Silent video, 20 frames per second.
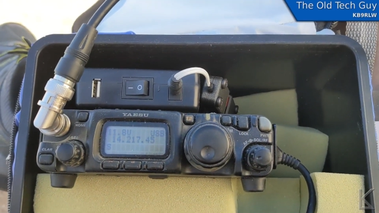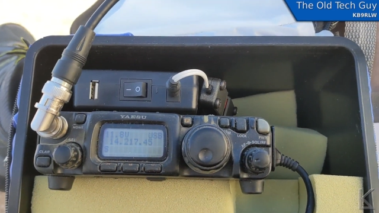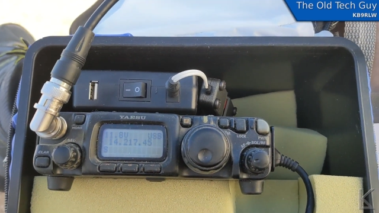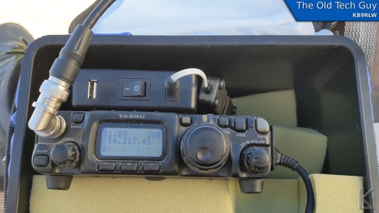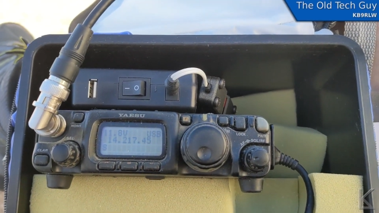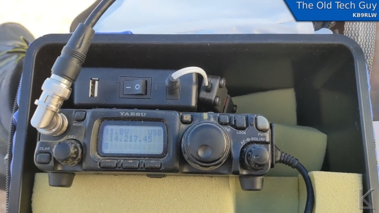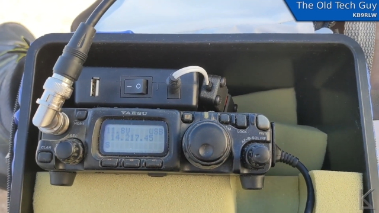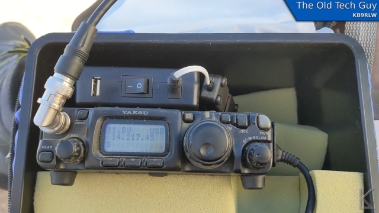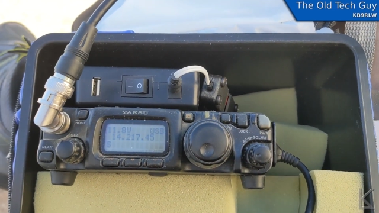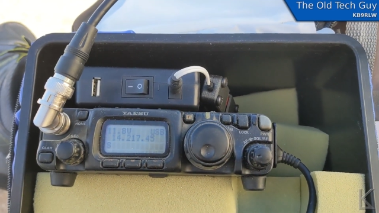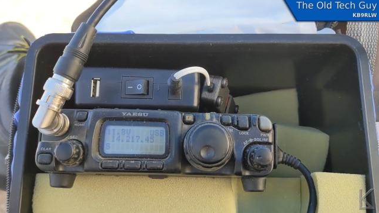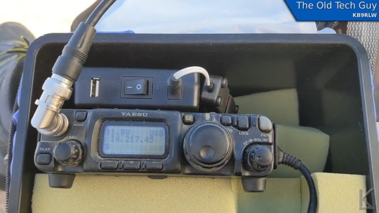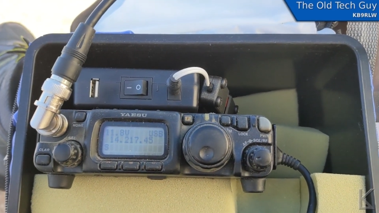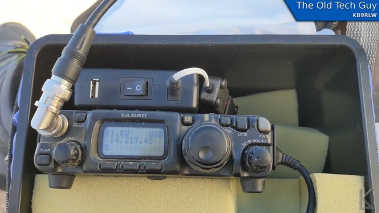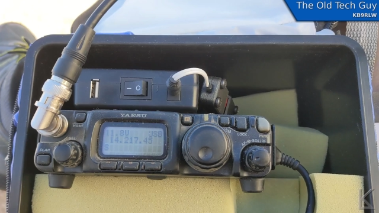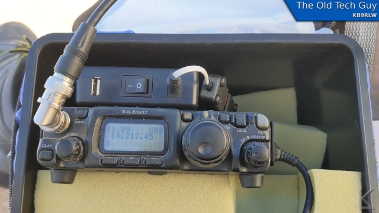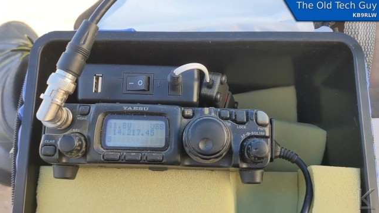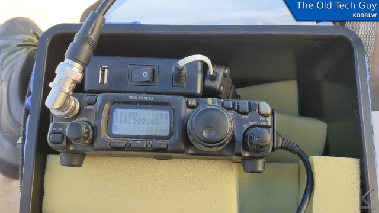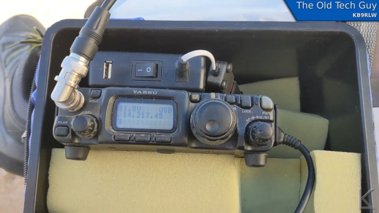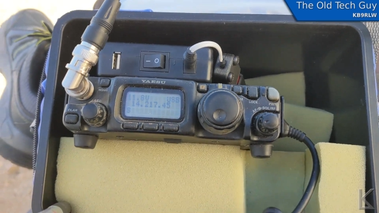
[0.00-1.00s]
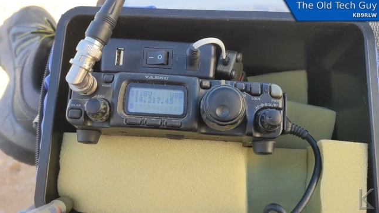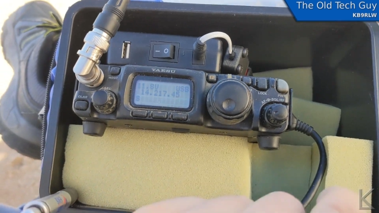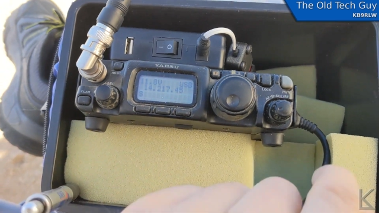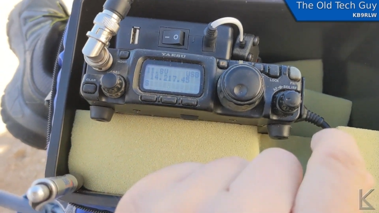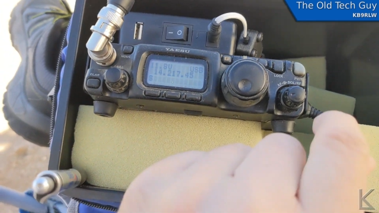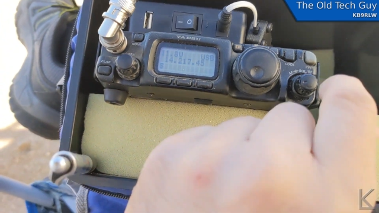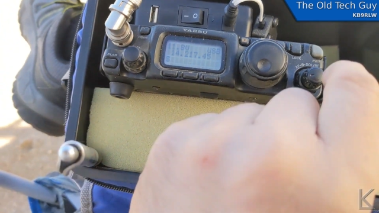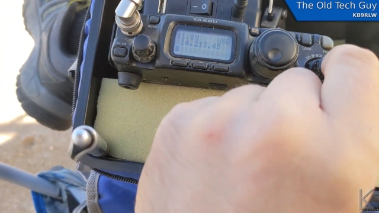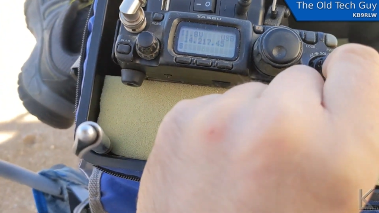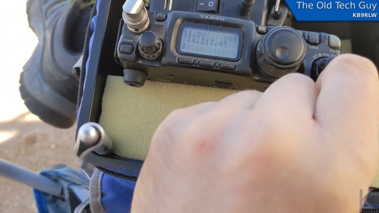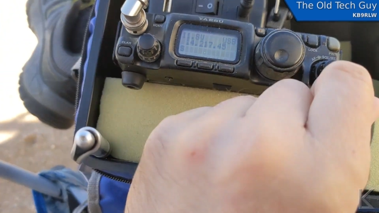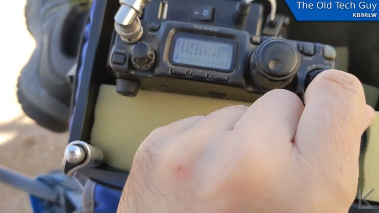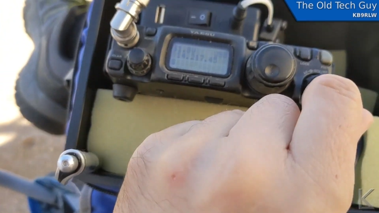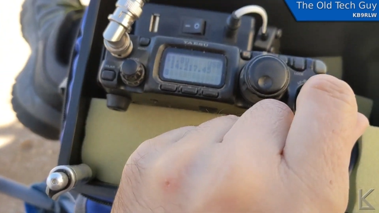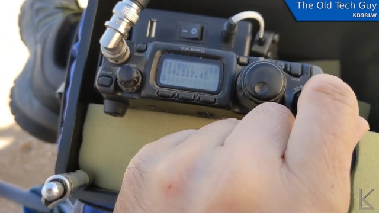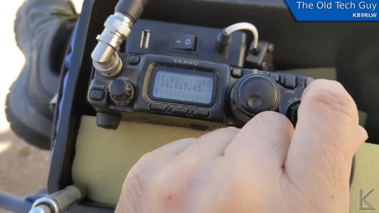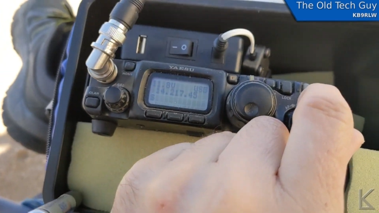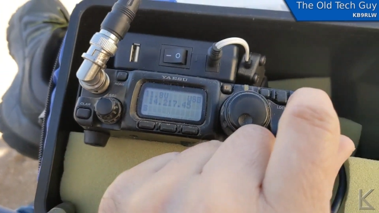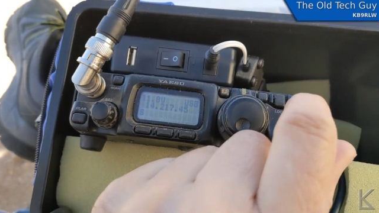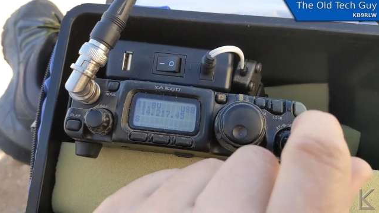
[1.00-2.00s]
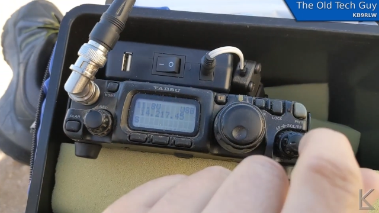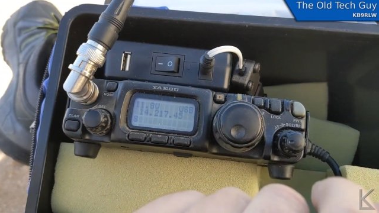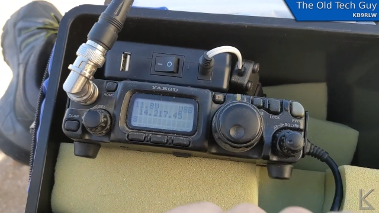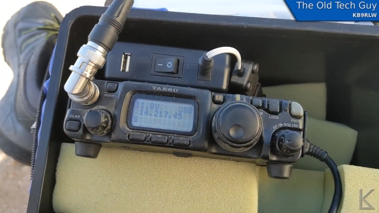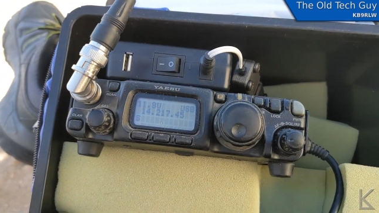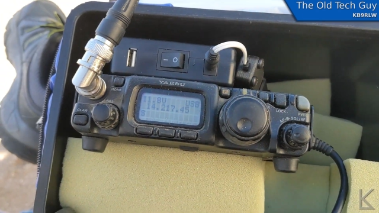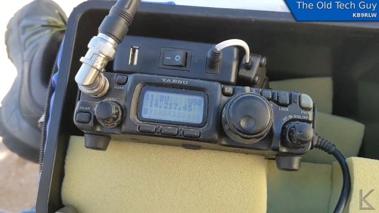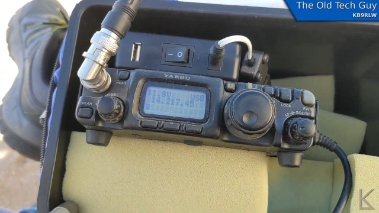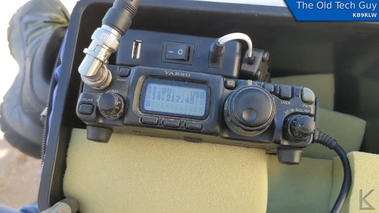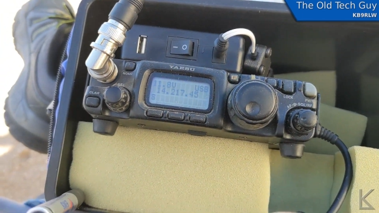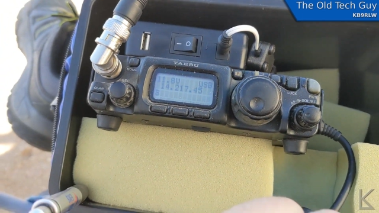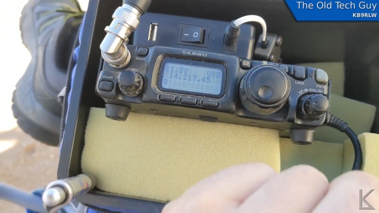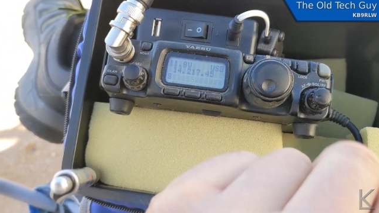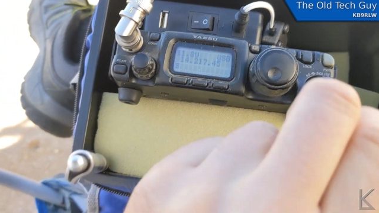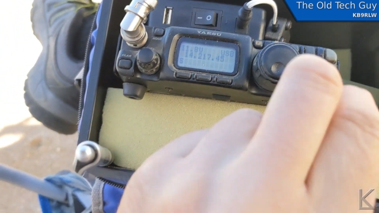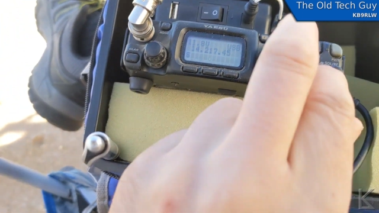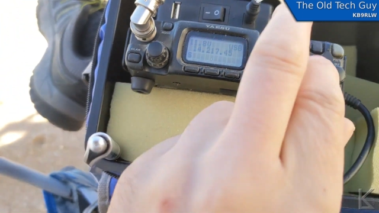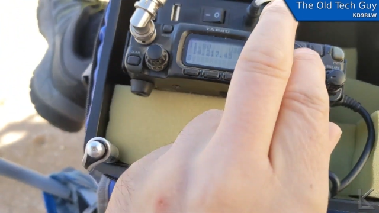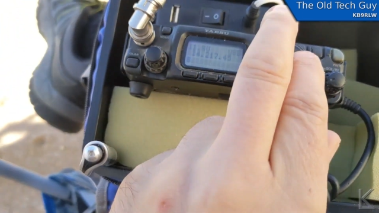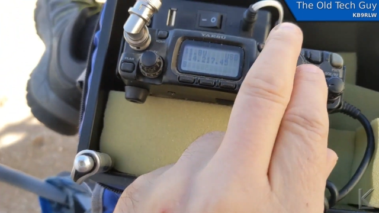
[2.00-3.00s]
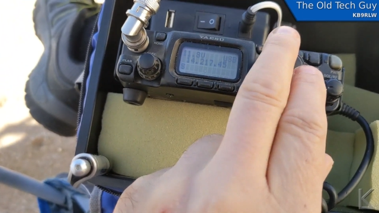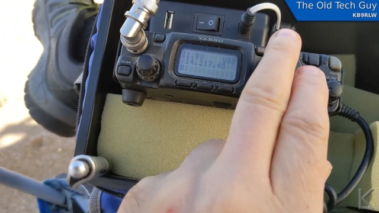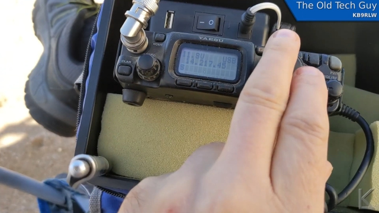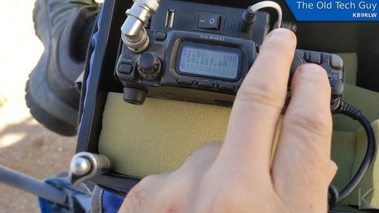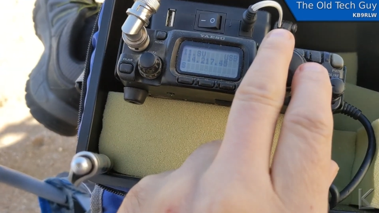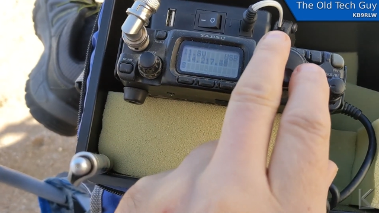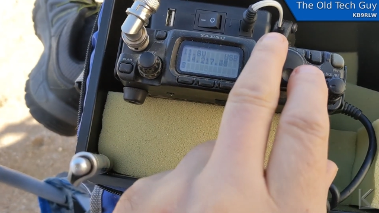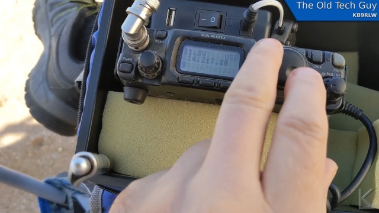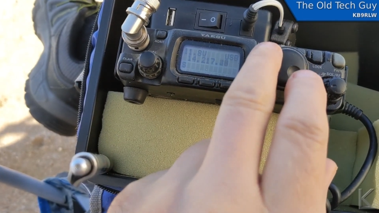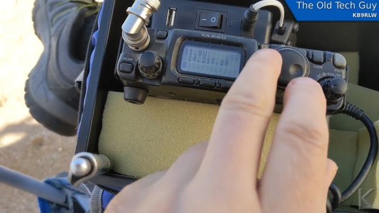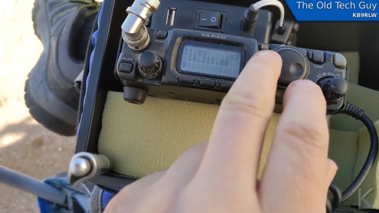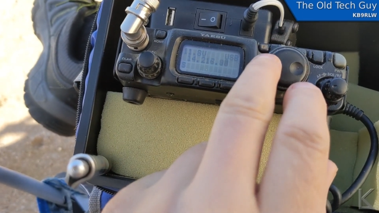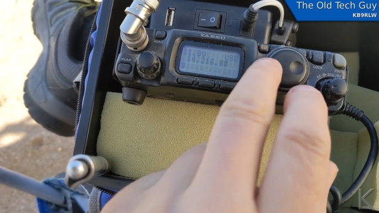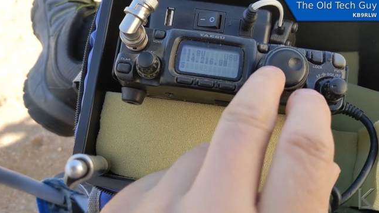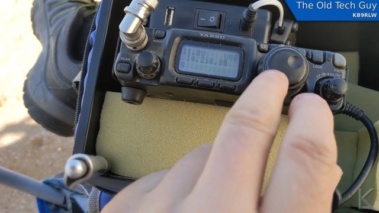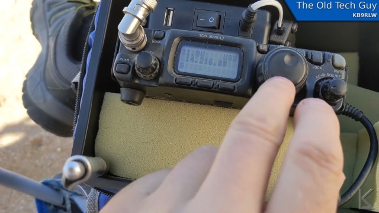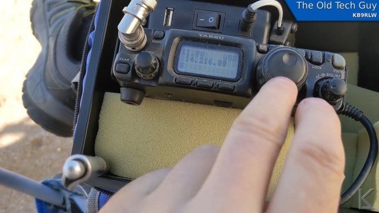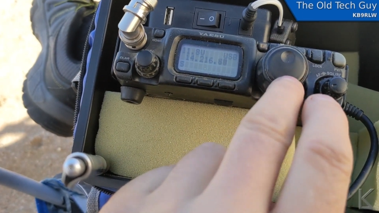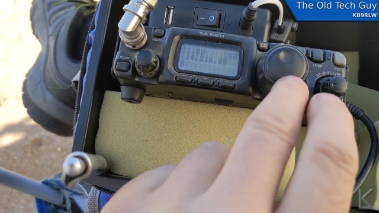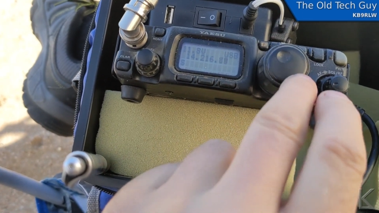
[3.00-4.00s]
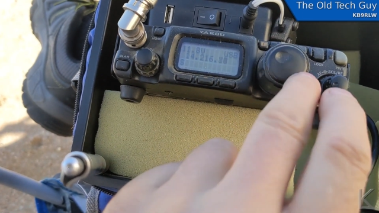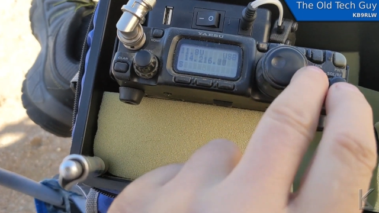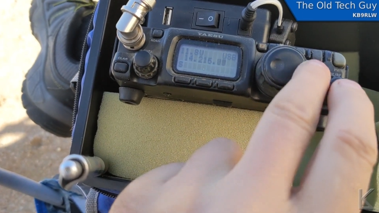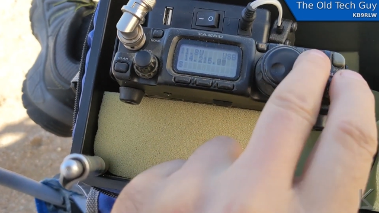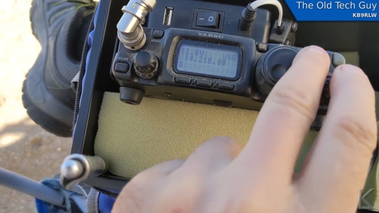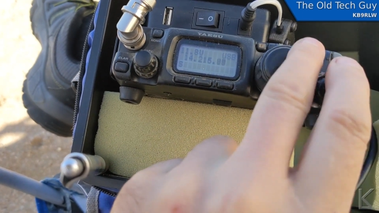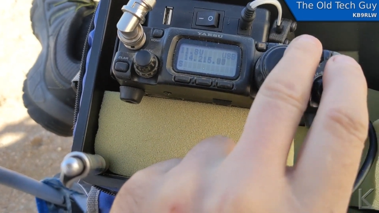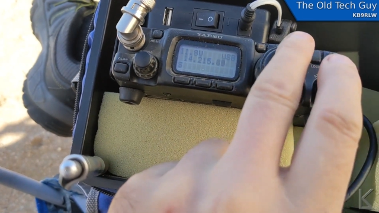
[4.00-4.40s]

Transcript: [unreadable: no face in view]